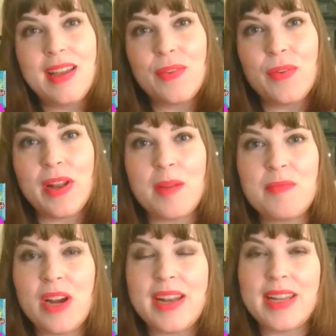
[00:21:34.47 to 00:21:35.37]
When I'm
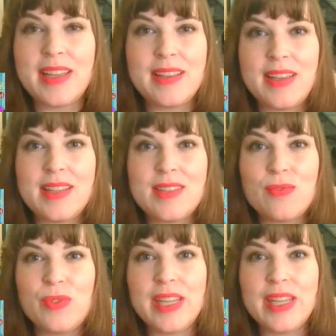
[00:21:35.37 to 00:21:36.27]
writing, it
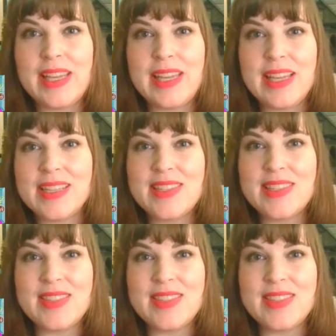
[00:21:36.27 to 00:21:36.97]
really is.